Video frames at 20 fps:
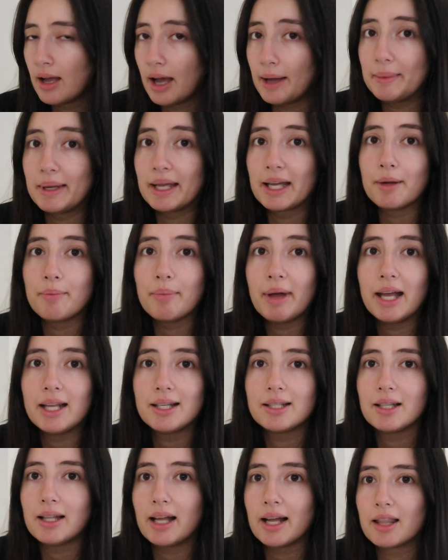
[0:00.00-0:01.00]
I mean
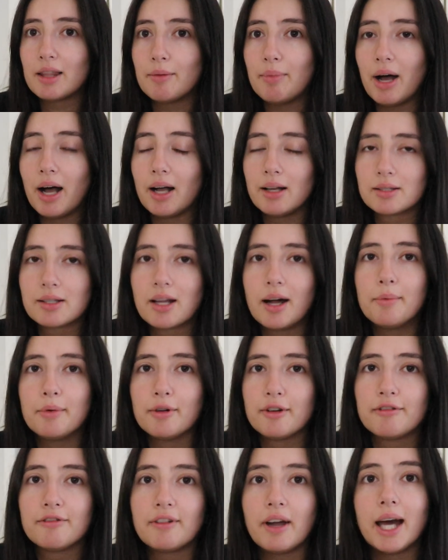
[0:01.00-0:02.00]
compared to like the past
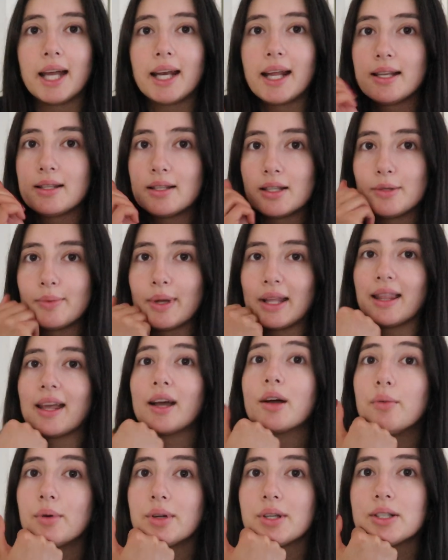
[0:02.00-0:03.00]
couple of Fridays it's been
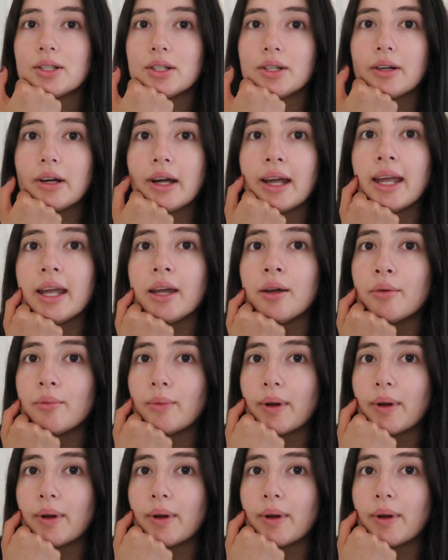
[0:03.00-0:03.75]
like one degree